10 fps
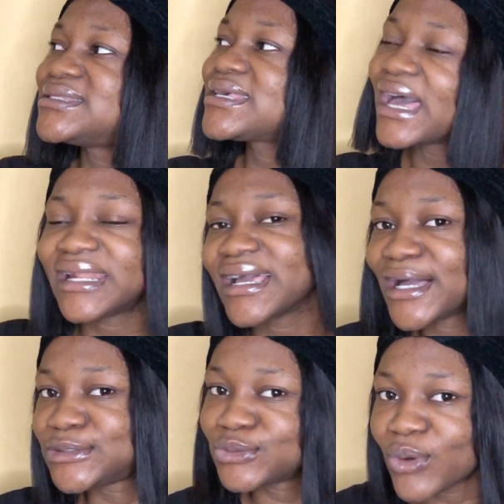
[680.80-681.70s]
it
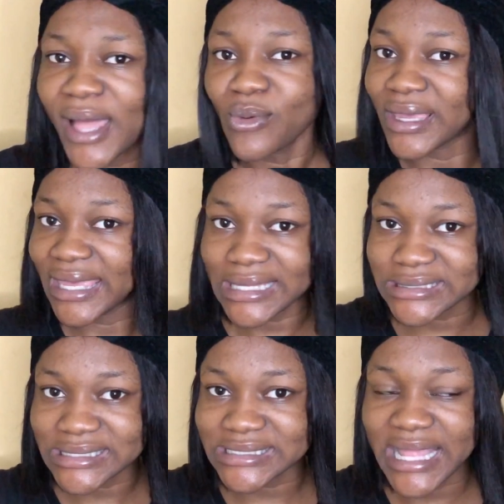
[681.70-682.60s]
Kanaga Jr.? I don't
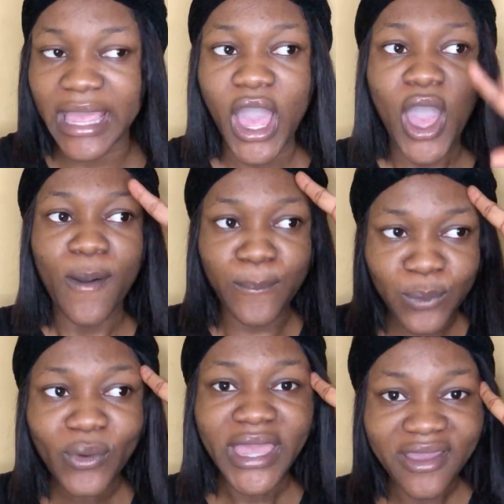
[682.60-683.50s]
get it. Like,
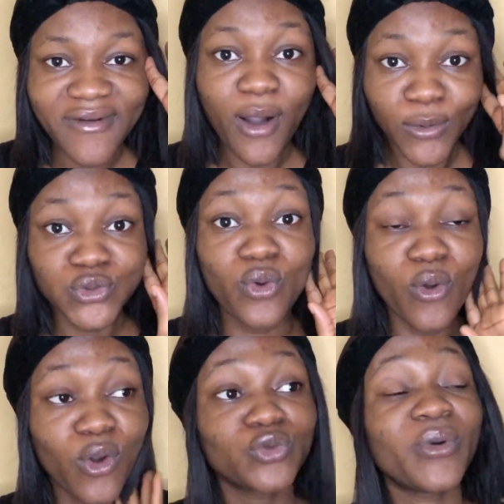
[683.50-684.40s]
Blue Eva also
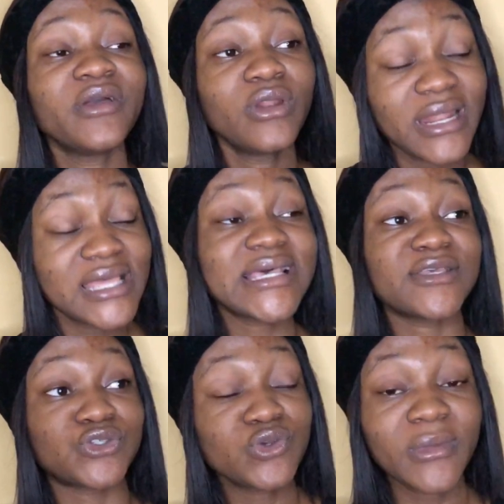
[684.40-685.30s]
concurred. Well, let's
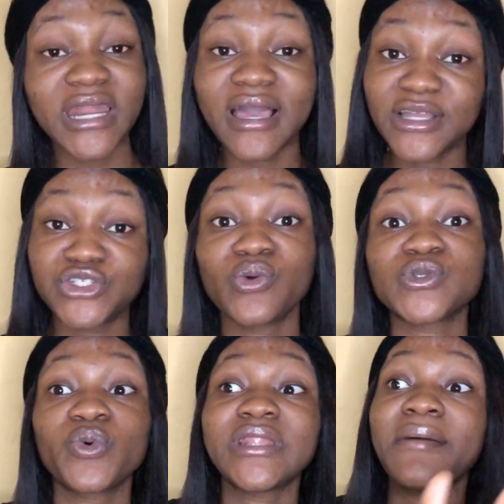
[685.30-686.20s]
assume Kanaga Jr.
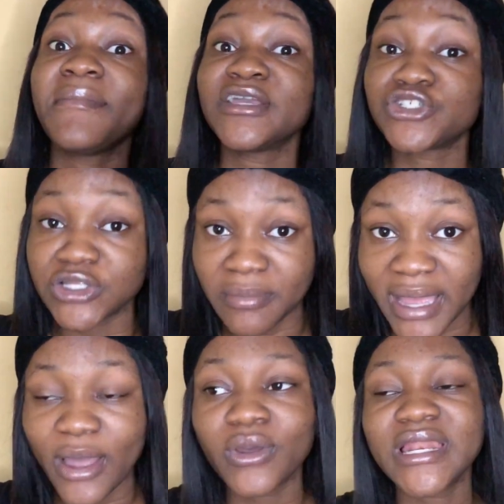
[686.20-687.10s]
was the one that mentioned
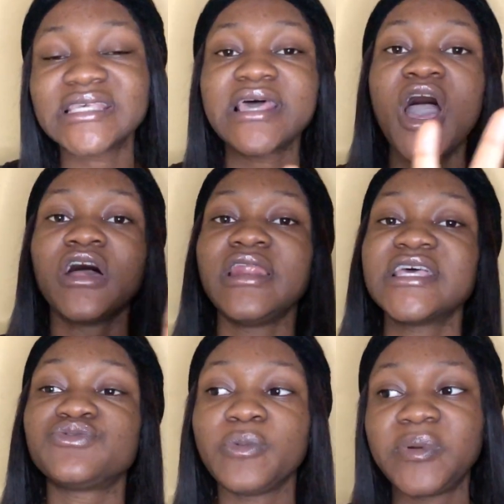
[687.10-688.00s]
Maya. Okay,
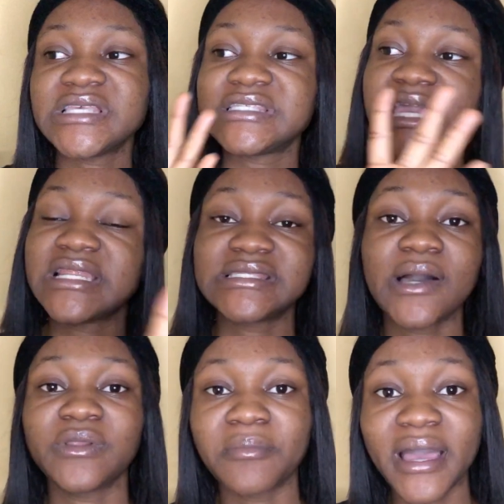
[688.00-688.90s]
let's replace Yelisa
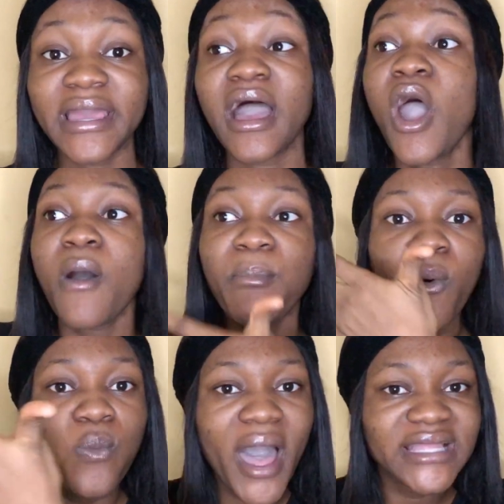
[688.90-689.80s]
with Maya.
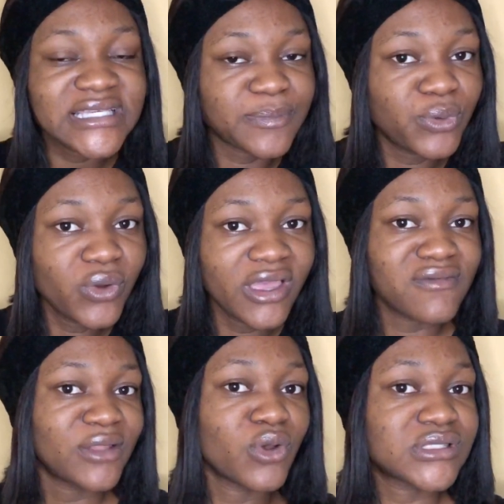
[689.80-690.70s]
But why did Blue
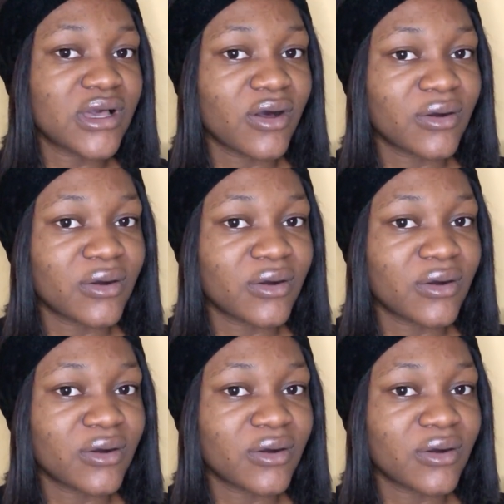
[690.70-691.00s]
Eva not